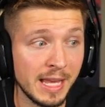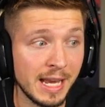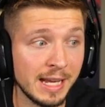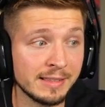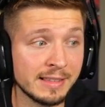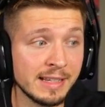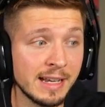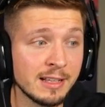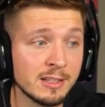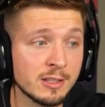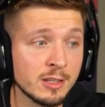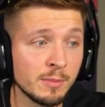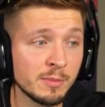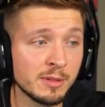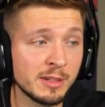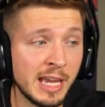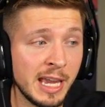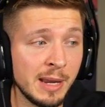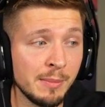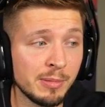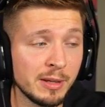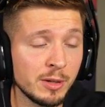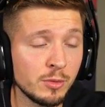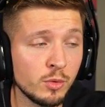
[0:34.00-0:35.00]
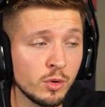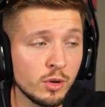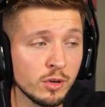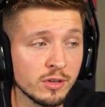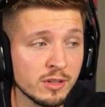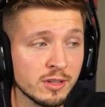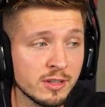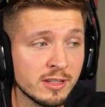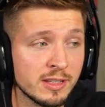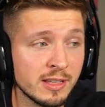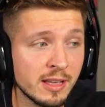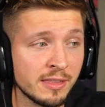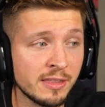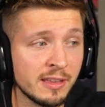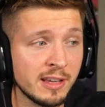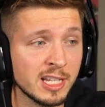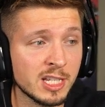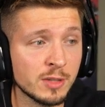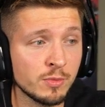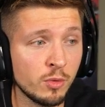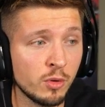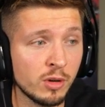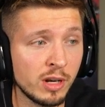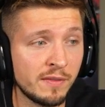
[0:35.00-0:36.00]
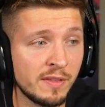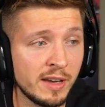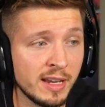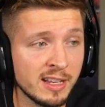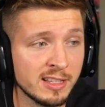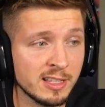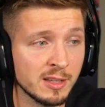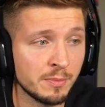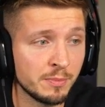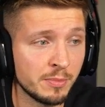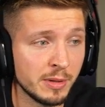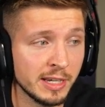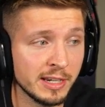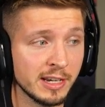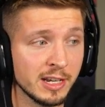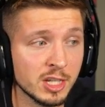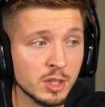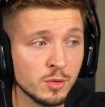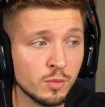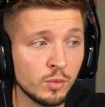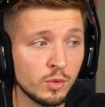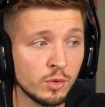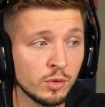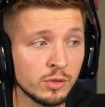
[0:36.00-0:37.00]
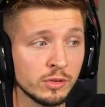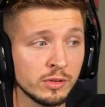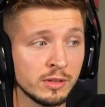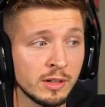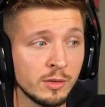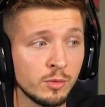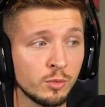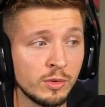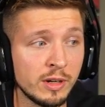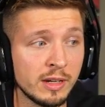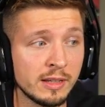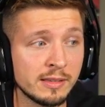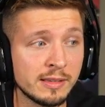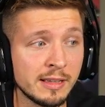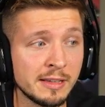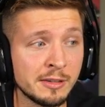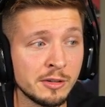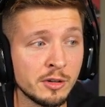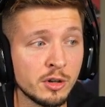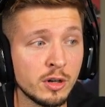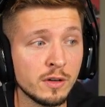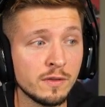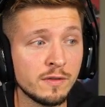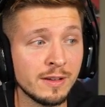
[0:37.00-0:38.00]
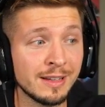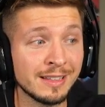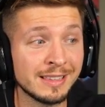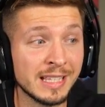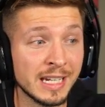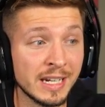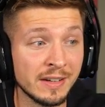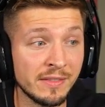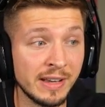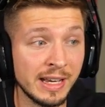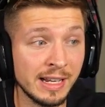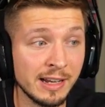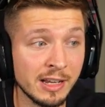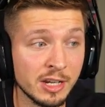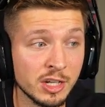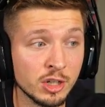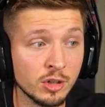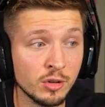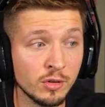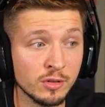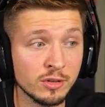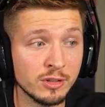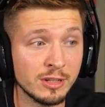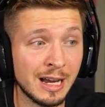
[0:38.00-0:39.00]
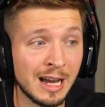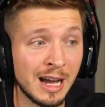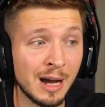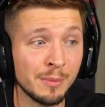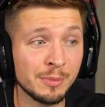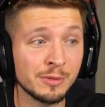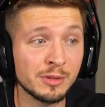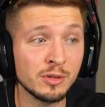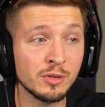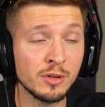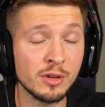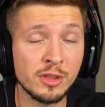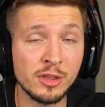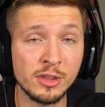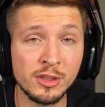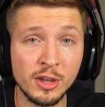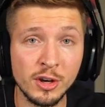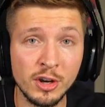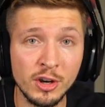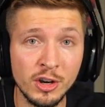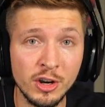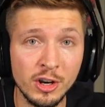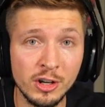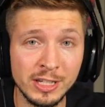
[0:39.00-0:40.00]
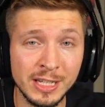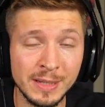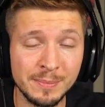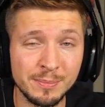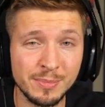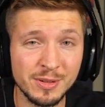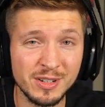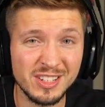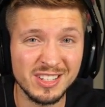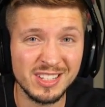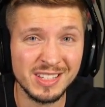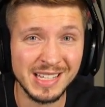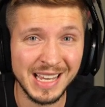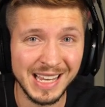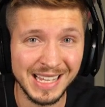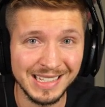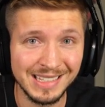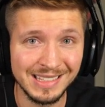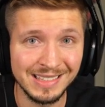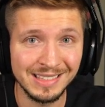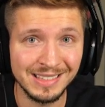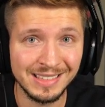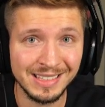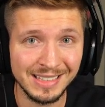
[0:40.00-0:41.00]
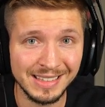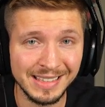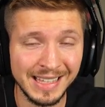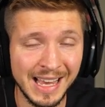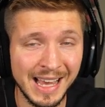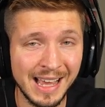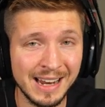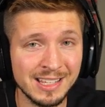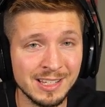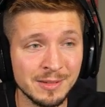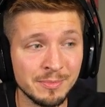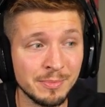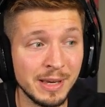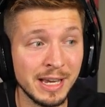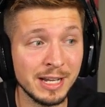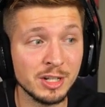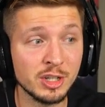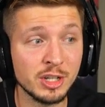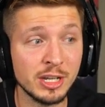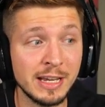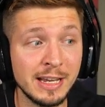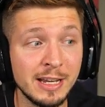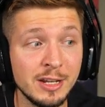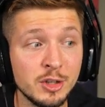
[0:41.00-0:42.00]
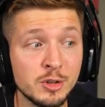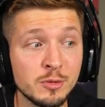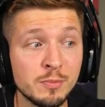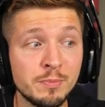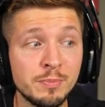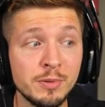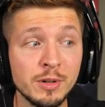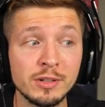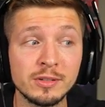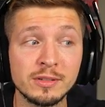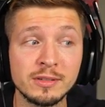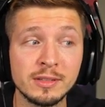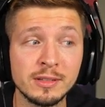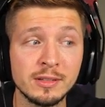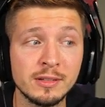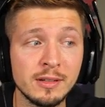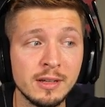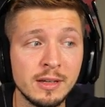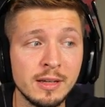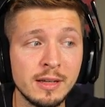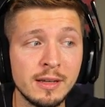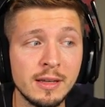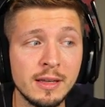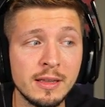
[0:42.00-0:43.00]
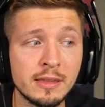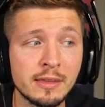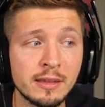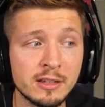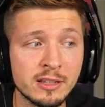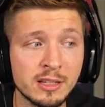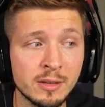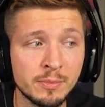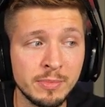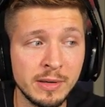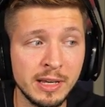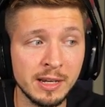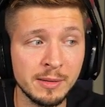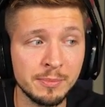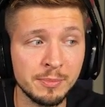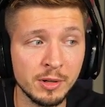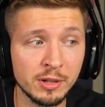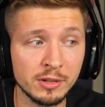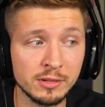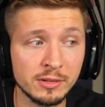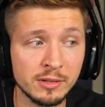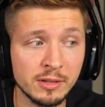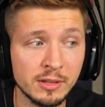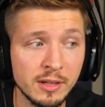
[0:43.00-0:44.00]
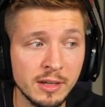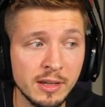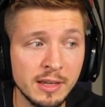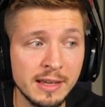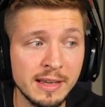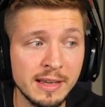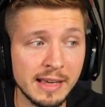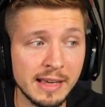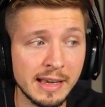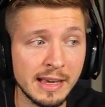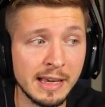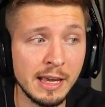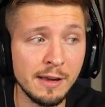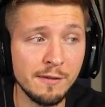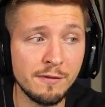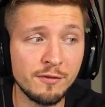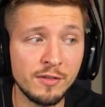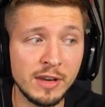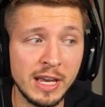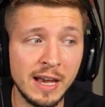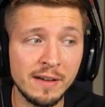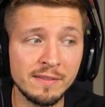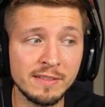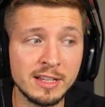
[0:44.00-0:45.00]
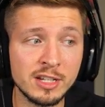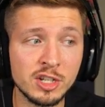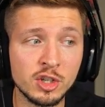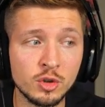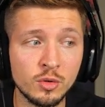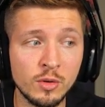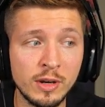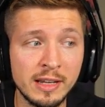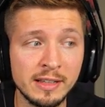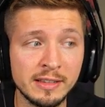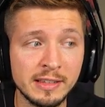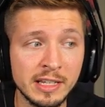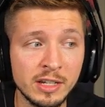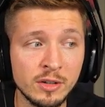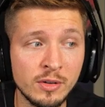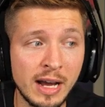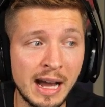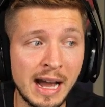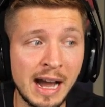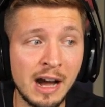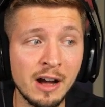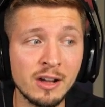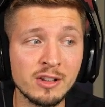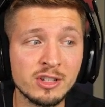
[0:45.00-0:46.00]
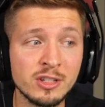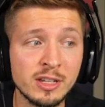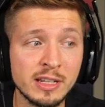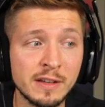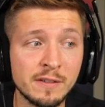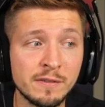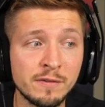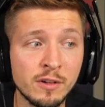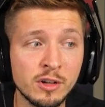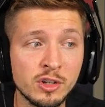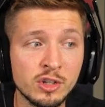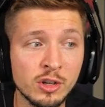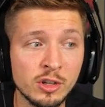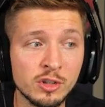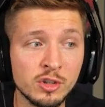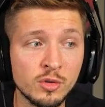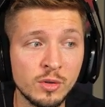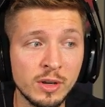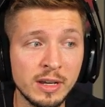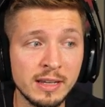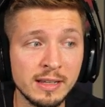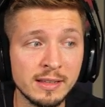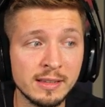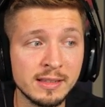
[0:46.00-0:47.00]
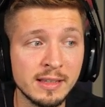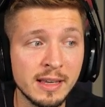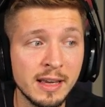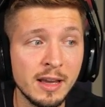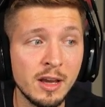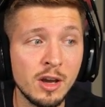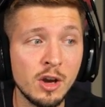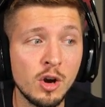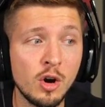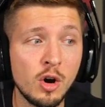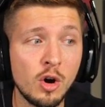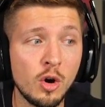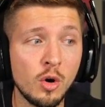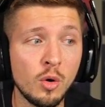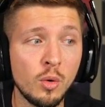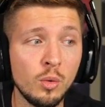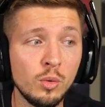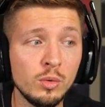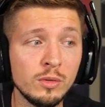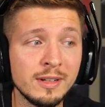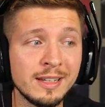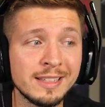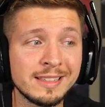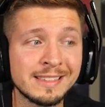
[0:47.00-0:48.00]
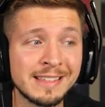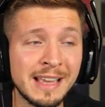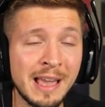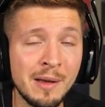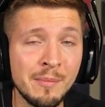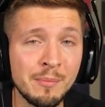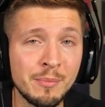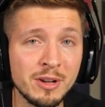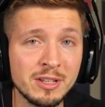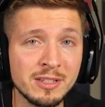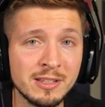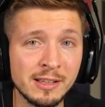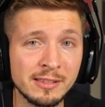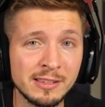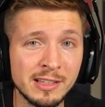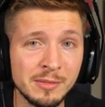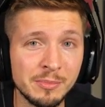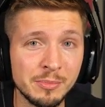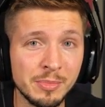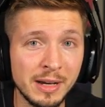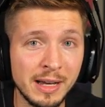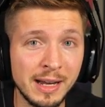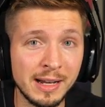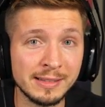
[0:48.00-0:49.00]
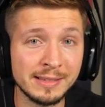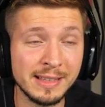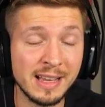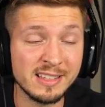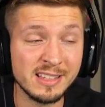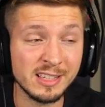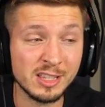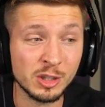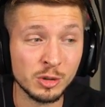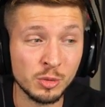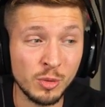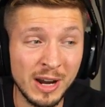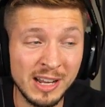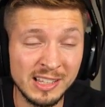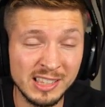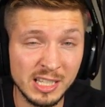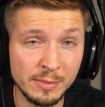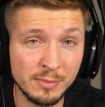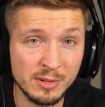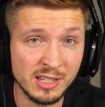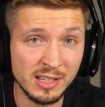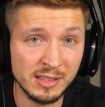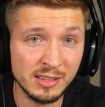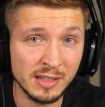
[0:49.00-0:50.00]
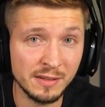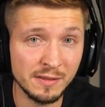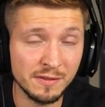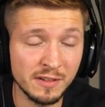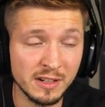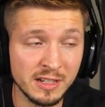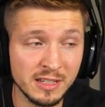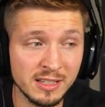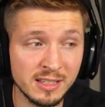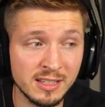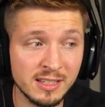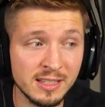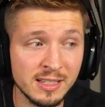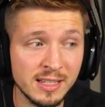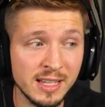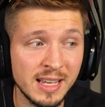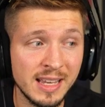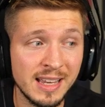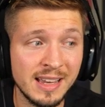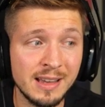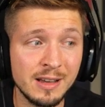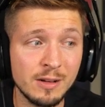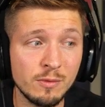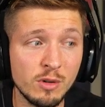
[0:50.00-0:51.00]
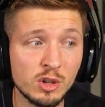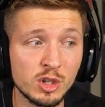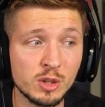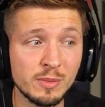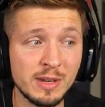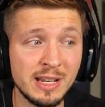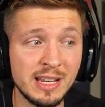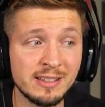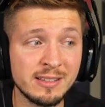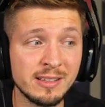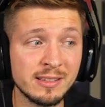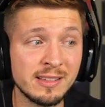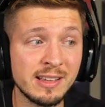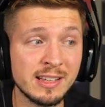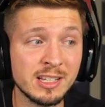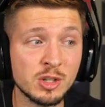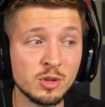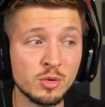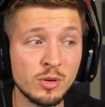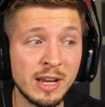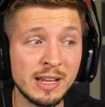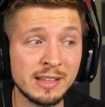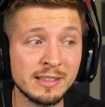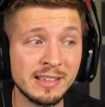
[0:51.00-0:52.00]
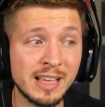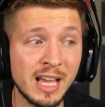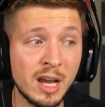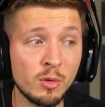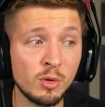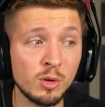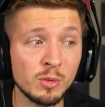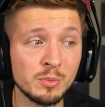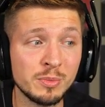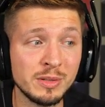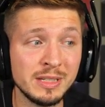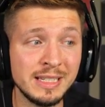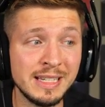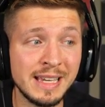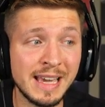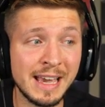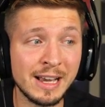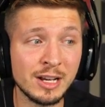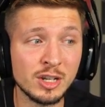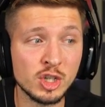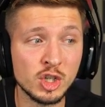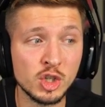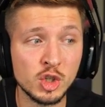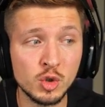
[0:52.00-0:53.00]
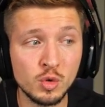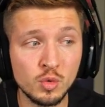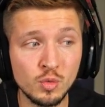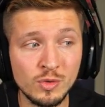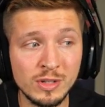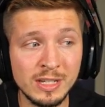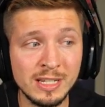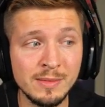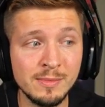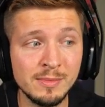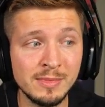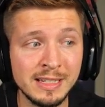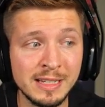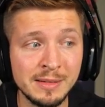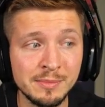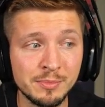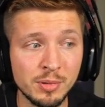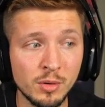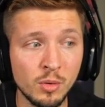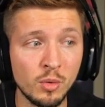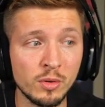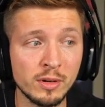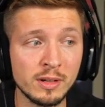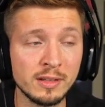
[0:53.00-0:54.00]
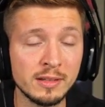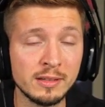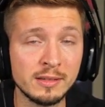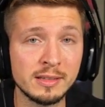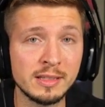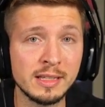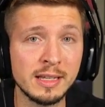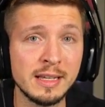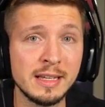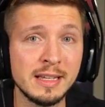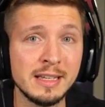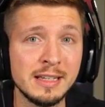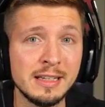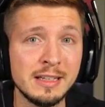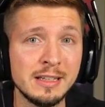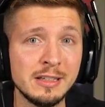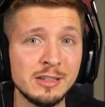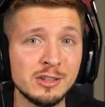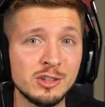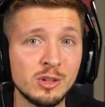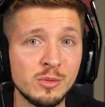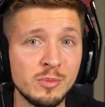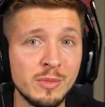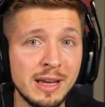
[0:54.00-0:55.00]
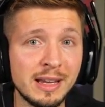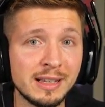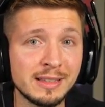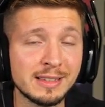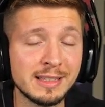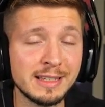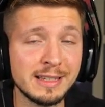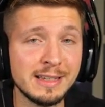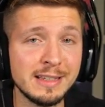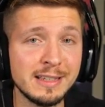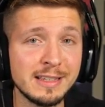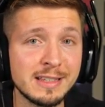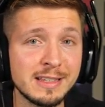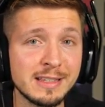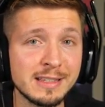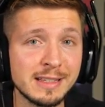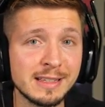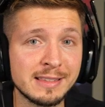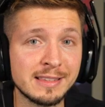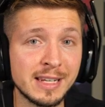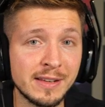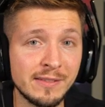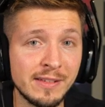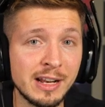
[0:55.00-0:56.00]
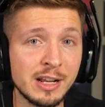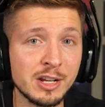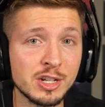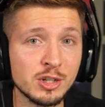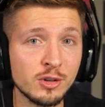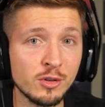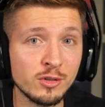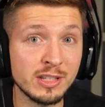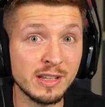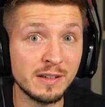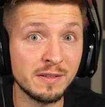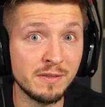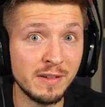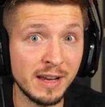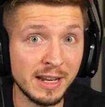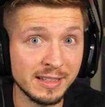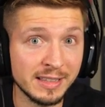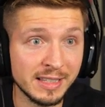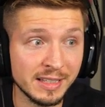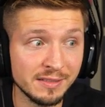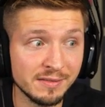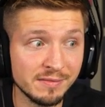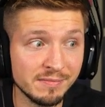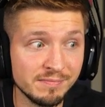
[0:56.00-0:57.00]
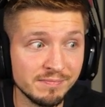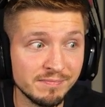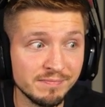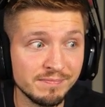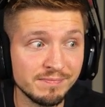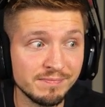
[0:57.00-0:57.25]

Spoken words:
And then some gameplay ones. This one I think is the biggest one, with the nerfing Trivela shots up to 30%. That is a big change, but there's a big but. If you have this trait here outside the foot shot trait, only 10% impact. There's a 20% difference, which means that this trait now will be extremely important to make these Trivela shots effective.